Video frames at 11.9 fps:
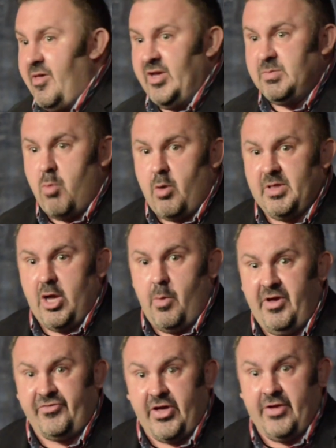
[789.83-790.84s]
about these morbidly
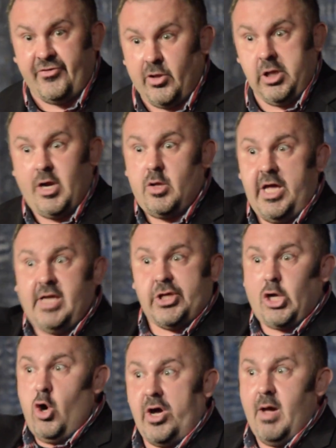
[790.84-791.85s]
obese kids. Clearly it's
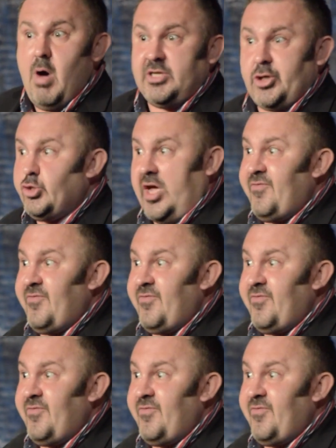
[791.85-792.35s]
the Cookie Monster's